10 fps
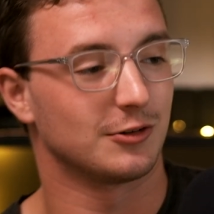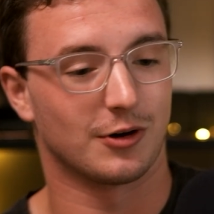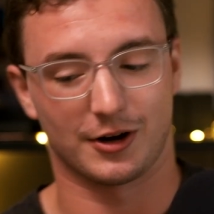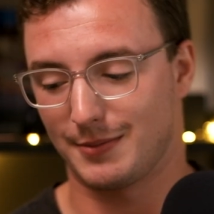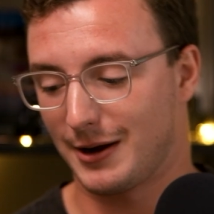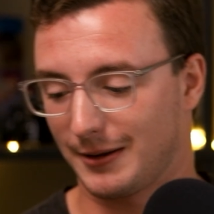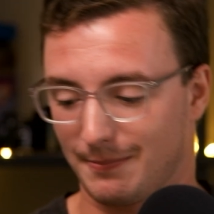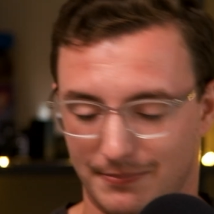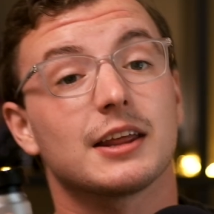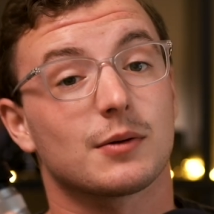too hard about it.
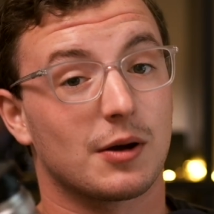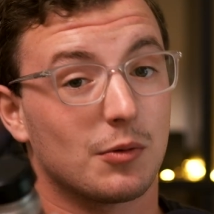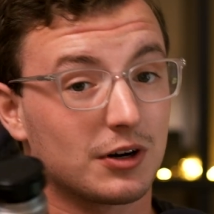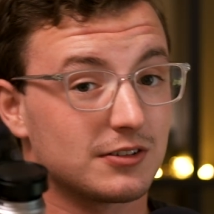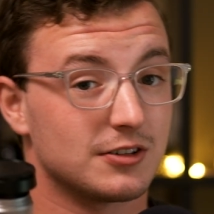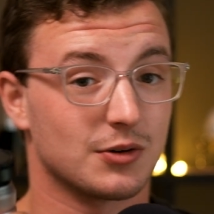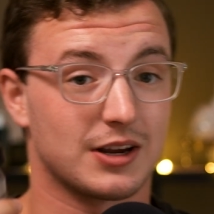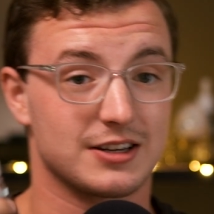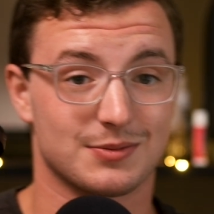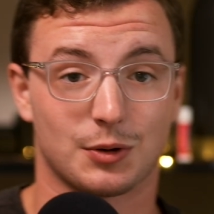Anyway, I wanted to do
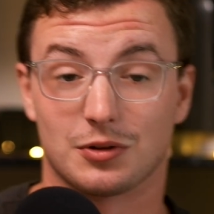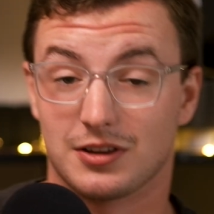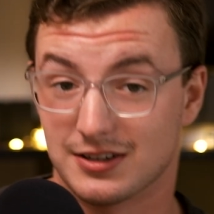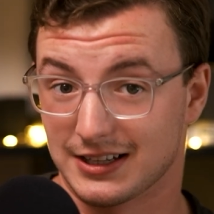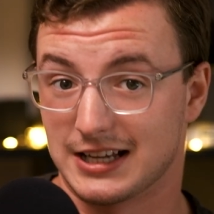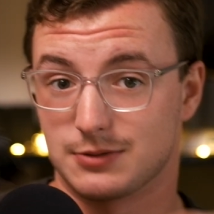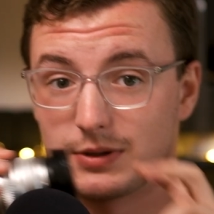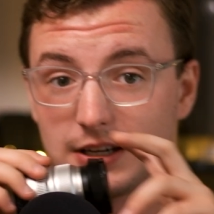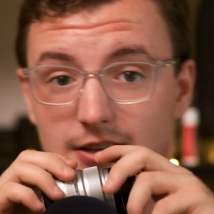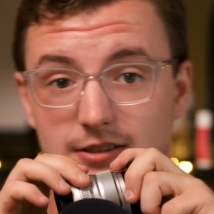ASMR with this lens
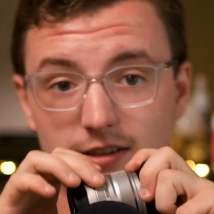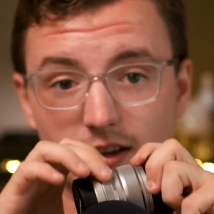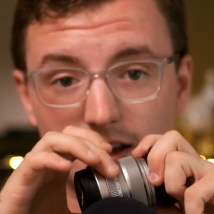because